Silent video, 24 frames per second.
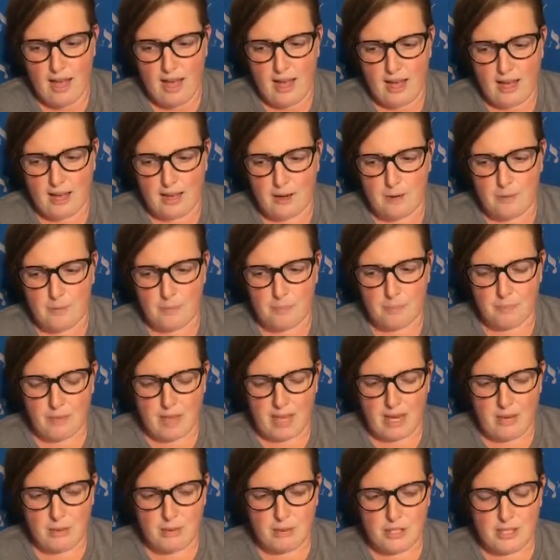And
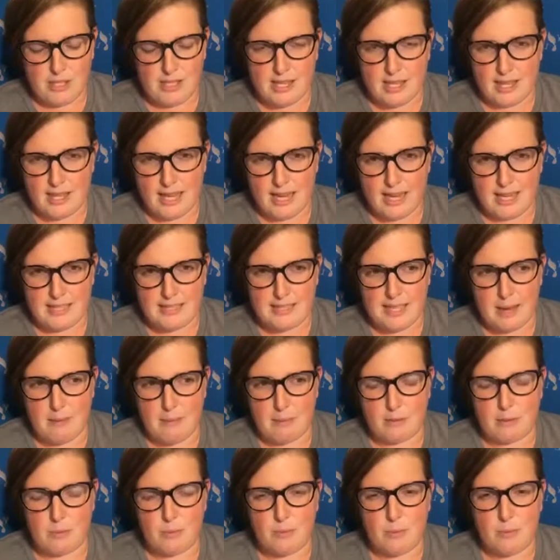it was just, the landscape
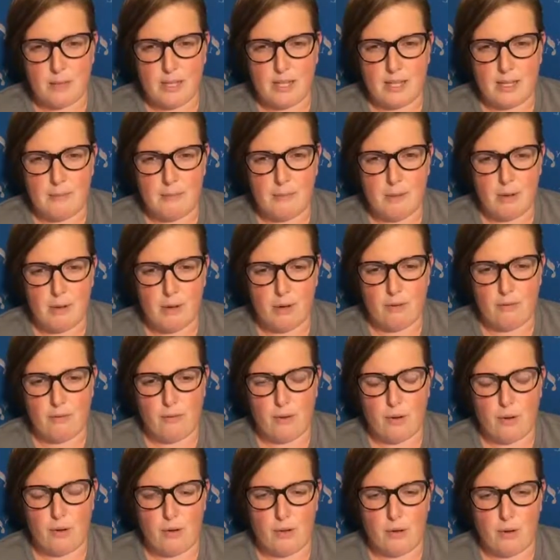was really beautiful.